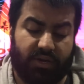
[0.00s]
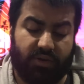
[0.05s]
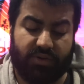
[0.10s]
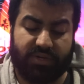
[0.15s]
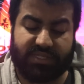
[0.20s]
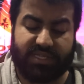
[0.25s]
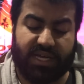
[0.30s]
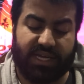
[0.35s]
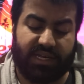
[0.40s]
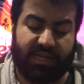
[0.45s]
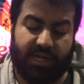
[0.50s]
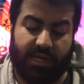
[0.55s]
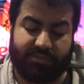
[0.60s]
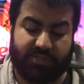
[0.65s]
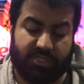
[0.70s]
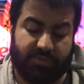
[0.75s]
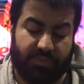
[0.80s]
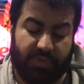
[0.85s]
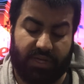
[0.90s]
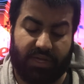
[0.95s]
Going second, it helps
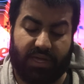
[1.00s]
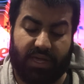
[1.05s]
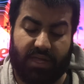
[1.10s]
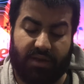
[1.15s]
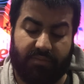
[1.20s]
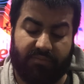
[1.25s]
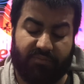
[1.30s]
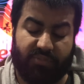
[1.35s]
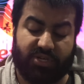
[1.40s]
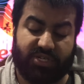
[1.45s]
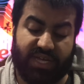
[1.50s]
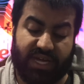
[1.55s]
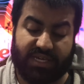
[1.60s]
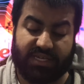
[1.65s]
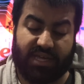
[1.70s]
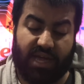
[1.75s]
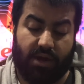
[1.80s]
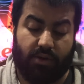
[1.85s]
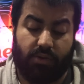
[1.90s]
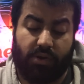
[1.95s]
us play and
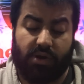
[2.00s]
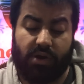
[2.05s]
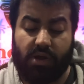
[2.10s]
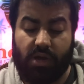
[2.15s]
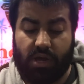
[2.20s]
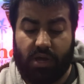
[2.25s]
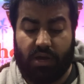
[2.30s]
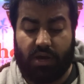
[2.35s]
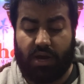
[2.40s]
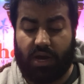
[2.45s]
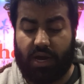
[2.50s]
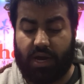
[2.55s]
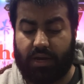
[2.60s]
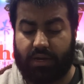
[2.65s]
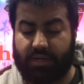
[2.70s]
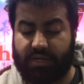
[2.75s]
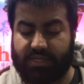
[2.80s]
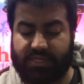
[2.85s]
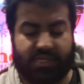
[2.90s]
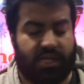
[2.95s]
protect our
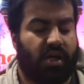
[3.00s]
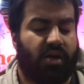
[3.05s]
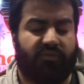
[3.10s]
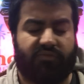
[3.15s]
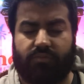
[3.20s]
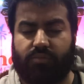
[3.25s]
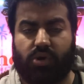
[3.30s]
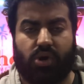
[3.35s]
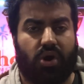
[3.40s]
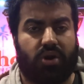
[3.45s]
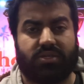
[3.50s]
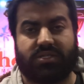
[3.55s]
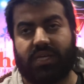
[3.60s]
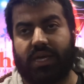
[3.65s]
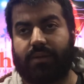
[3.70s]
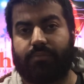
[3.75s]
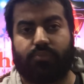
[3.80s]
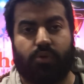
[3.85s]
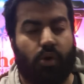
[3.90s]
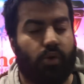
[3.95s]
Gazelle from cards
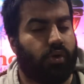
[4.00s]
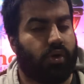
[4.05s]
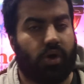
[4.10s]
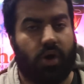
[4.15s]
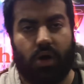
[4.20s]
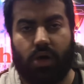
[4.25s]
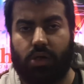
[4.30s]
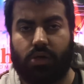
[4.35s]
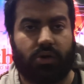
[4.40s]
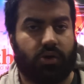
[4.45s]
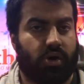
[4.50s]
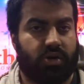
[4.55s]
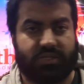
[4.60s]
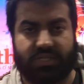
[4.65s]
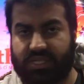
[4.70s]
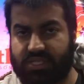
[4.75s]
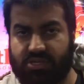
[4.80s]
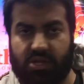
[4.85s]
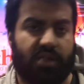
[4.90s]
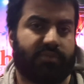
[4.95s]
like Protocol, cards
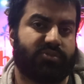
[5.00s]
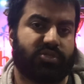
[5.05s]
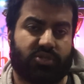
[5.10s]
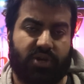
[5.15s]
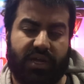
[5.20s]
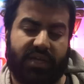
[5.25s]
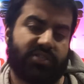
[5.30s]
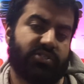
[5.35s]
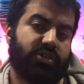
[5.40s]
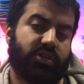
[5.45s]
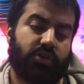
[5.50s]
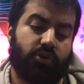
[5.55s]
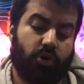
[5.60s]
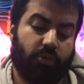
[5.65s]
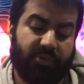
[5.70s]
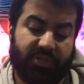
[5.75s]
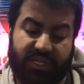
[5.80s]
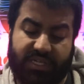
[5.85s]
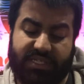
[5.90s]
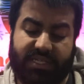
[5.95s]
like Solemn Strike, because you can
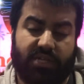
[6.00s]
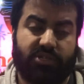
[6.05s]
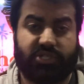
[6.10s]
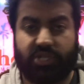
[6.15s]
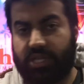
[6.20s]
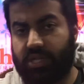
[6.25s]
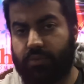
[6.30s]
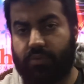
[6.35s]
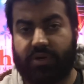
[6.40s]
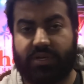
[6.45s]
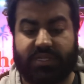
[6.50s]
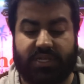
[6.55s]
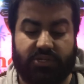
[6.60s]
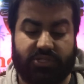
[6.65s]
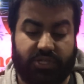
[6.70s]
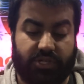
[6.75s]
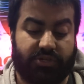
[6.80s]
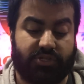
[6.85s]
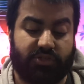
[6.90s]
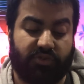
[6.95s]
normal the Gazelle, chain 1 Gazelle,
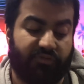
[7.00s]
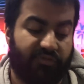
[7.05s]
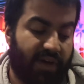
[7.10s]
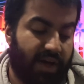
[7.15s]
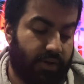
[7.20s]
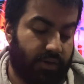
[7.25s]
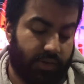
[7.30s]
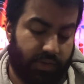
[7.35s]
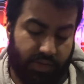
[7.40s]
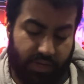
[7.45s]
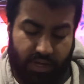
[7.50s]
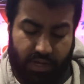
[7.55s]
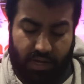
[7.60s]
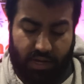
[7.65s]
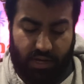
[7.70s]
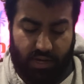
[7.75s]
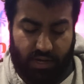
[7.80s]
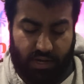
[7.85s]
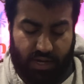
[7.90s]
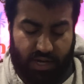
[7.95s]
chain 2 Foul.
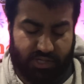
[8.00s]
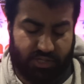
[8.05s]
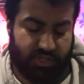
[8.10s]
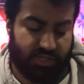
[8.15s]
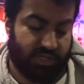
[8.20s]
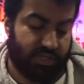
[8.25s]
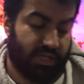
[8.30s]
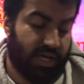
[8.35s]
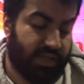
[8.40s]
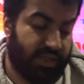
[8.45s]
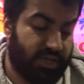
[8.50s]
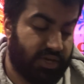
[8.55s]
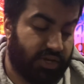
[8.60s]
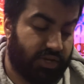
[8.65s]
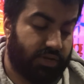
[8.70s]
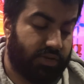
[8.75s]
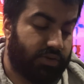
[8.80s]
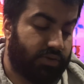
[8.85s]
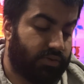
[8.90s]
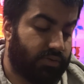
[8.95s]
So there's a lot that you
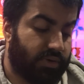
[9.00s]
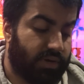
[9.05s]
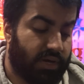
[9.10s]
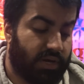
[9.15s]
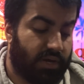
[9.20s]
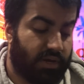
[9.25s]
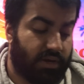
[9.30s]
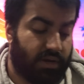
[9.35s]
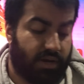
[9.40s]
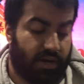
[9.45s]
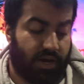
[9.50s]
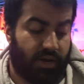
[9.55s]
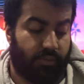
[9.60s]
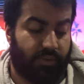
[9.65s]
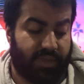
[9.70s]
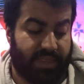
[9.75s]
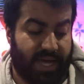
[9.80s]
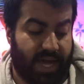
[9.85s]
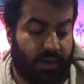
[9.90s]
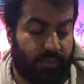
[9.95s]
can do
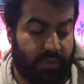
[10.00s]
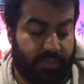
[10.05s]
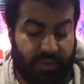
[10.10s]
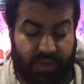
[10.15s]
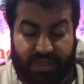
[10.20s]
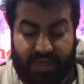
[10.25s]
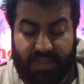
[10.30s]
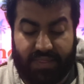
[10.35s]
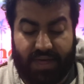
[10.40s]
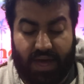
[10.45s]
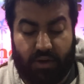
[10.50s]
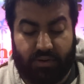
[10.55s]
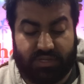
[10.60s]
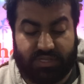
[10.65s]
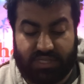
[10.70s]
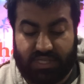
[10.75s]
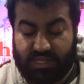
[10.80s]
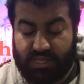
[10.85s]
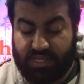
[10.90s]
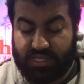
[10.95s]
with that. We play that.
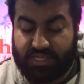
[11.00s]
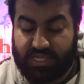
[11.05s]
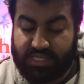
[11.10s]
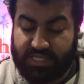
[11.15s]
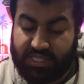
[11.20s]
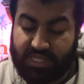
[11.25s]
This is